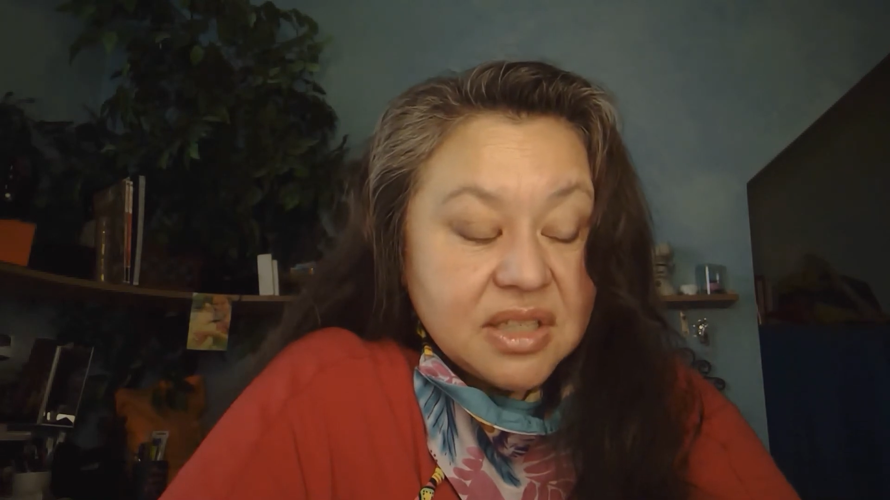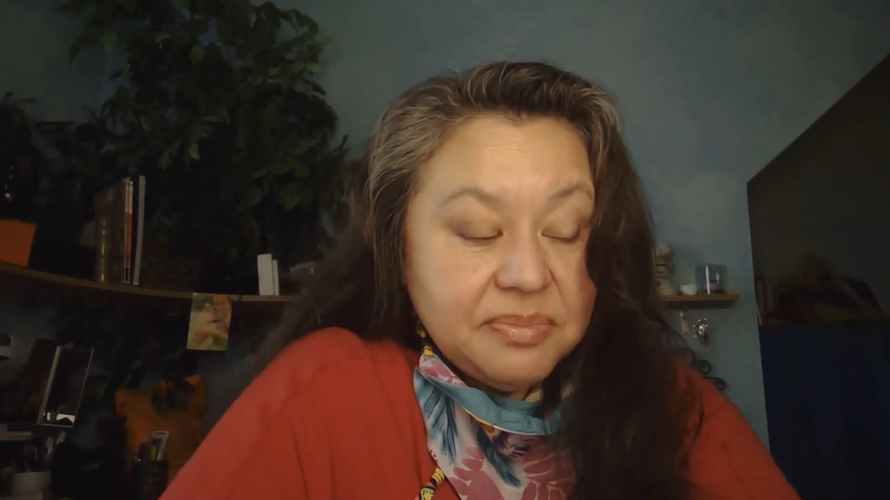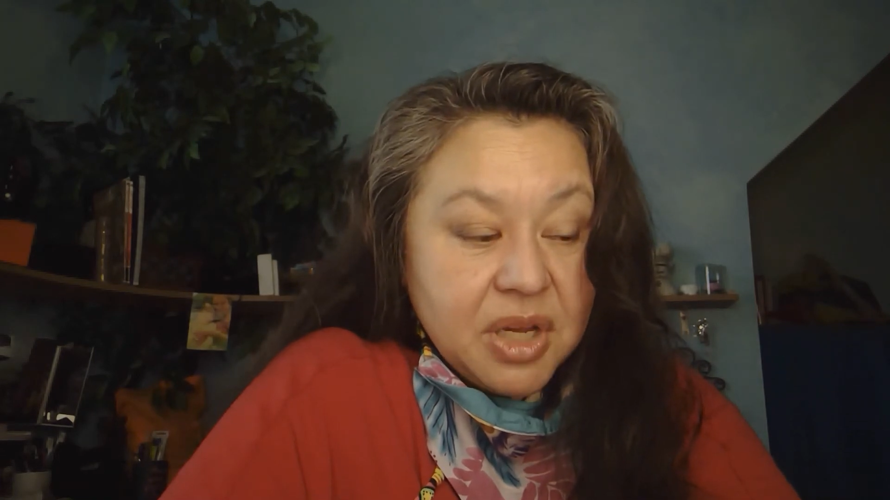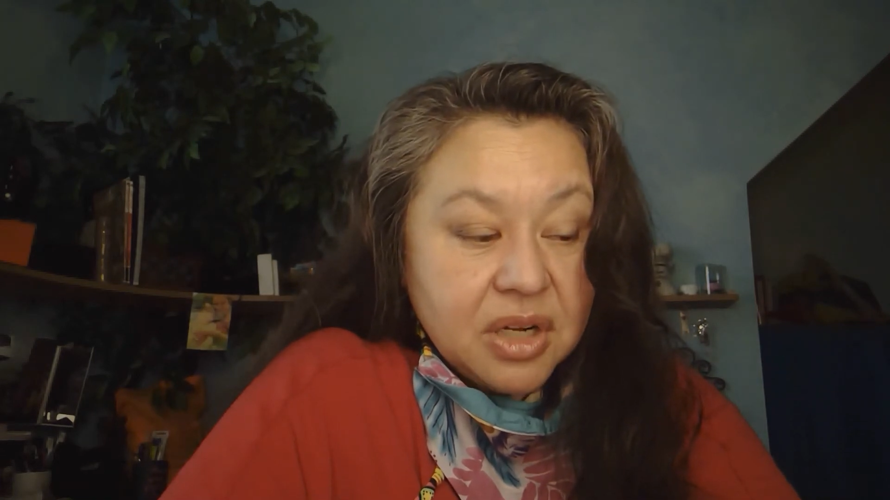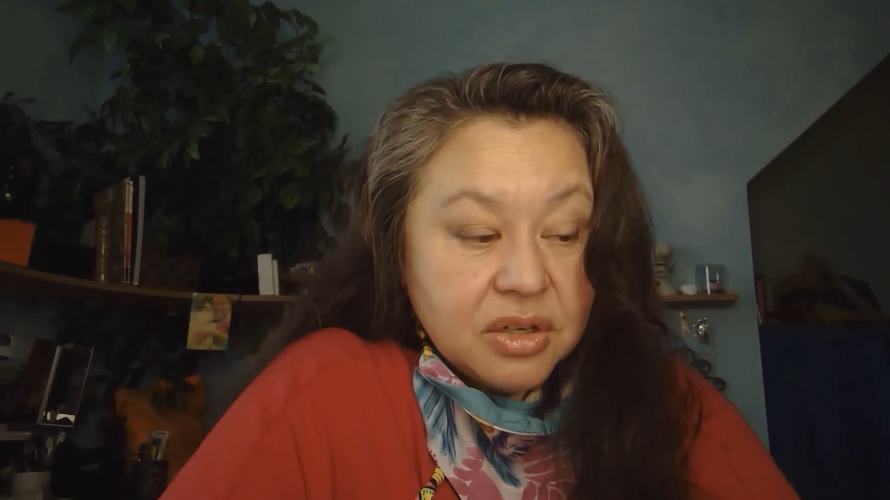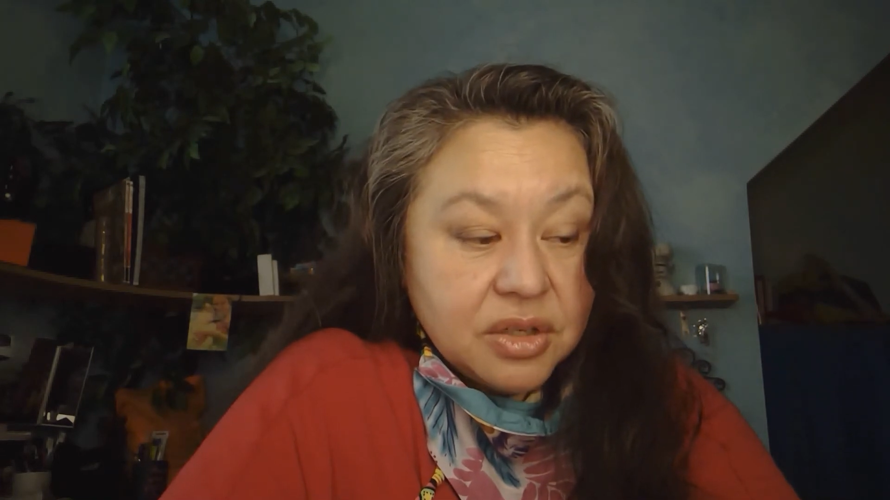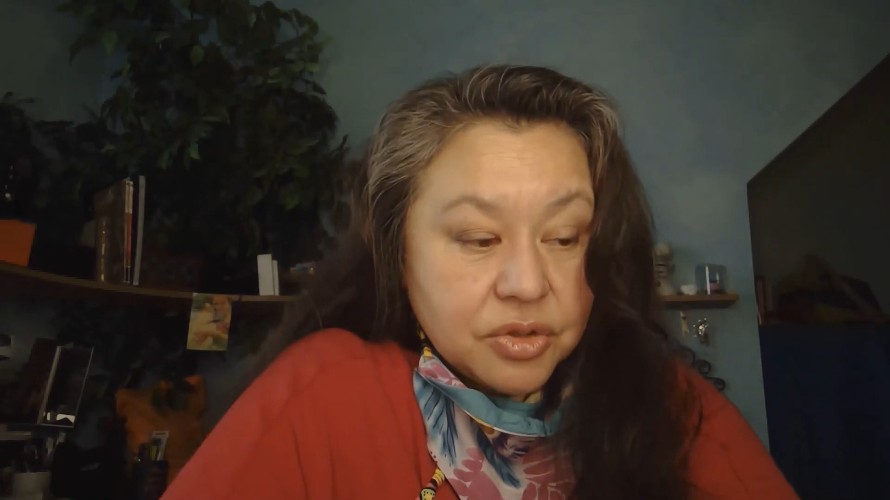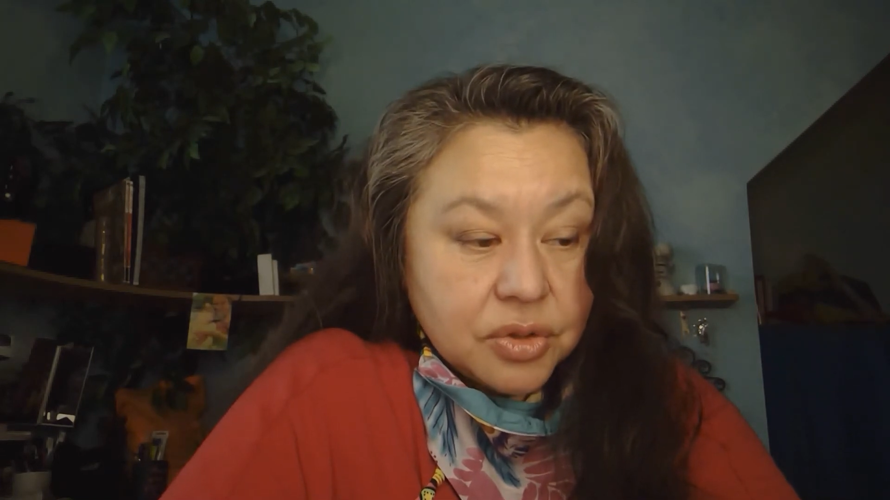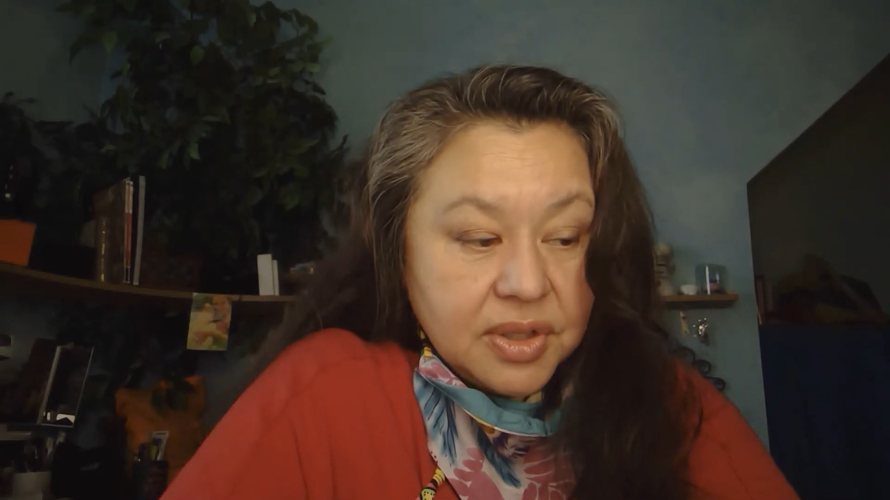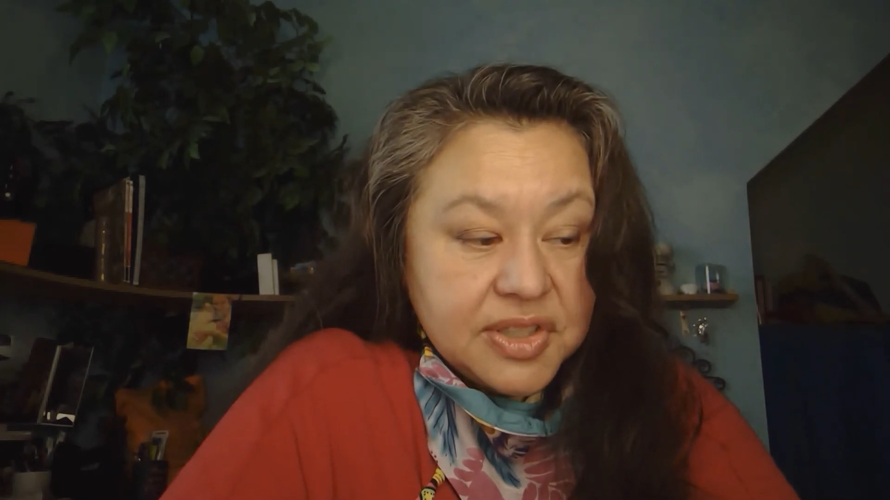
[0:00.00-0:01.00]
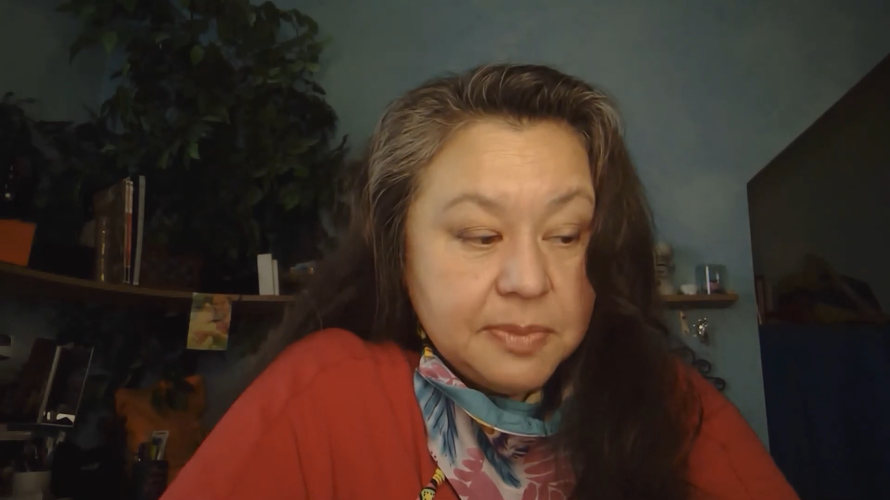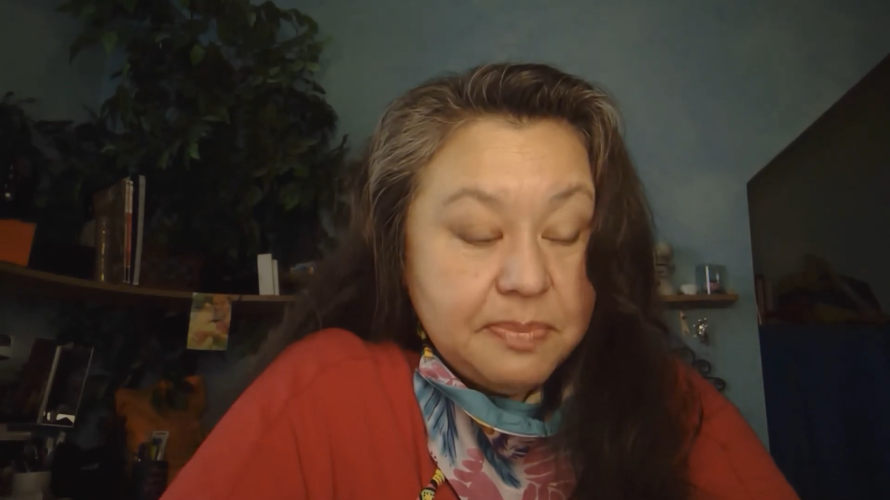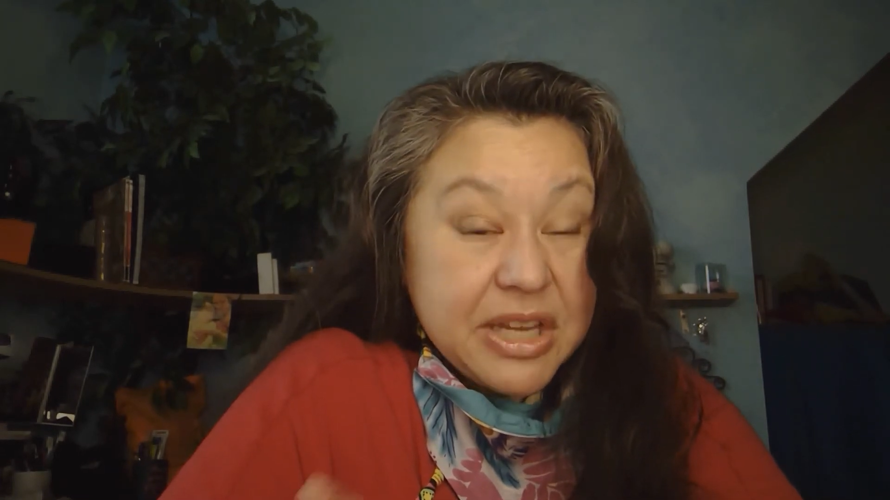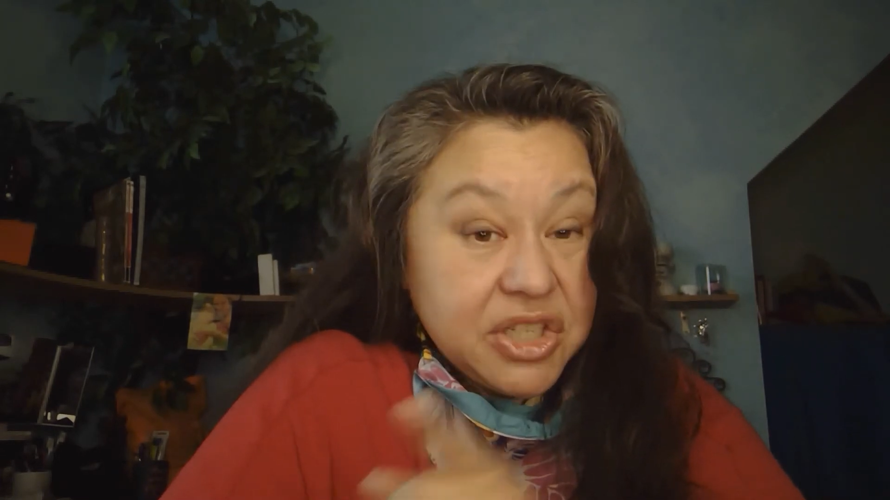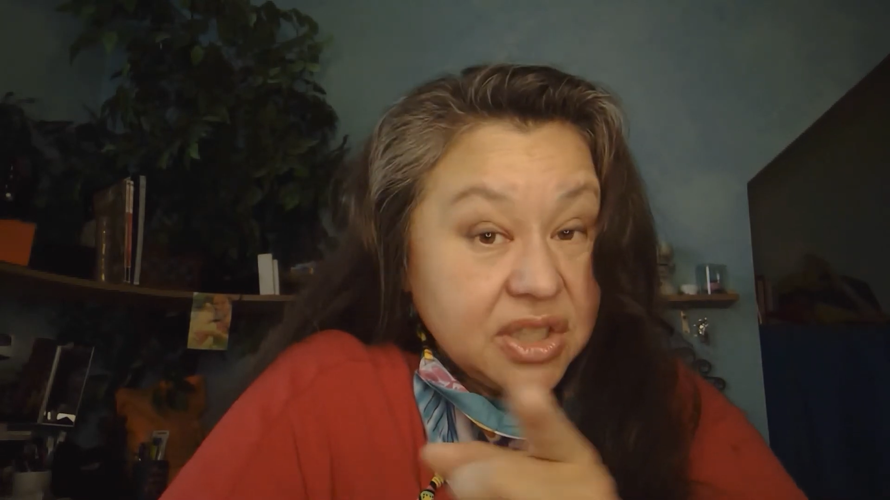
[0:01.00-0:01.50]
especially for those of you